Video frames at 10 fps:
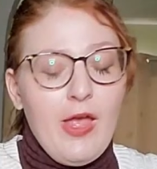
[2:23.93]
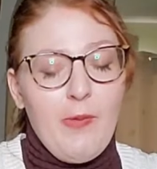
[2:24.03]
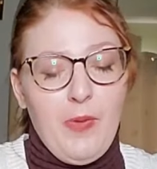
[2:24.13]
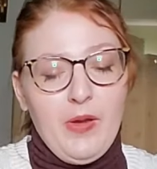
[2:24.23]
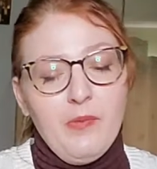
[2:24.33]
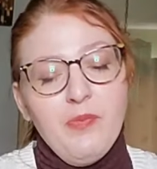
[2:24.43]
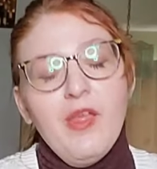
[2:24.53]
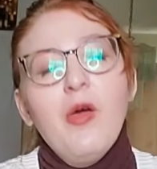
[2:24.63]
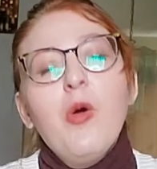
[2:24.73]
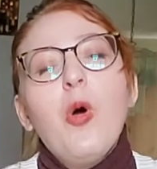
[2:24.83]
women.
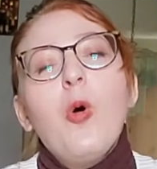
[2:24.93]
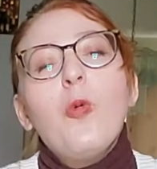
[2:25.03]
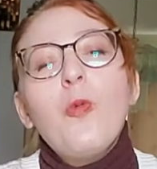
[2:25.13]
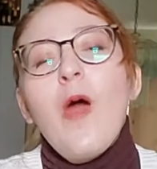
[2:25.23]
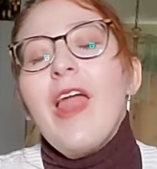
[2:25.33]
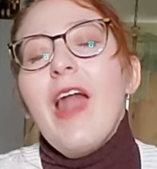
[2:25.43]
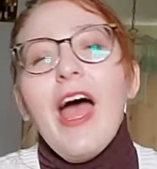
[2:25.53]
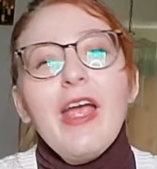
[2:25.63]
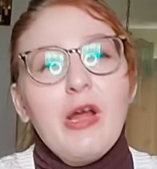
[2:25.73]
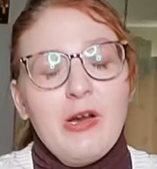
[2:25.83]
When
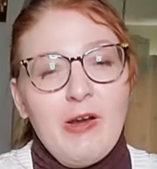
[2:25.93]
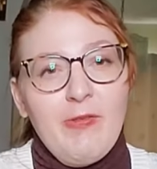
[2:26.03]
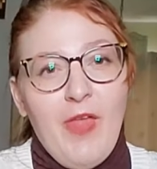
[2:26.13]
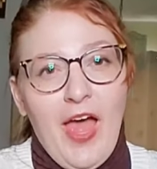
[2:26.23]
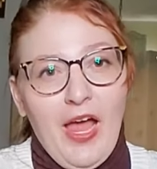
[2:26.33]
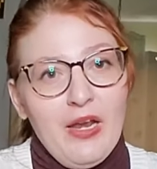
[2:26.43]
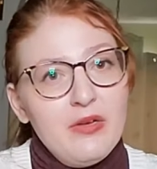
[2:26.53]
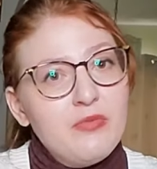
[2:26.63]
I heard that,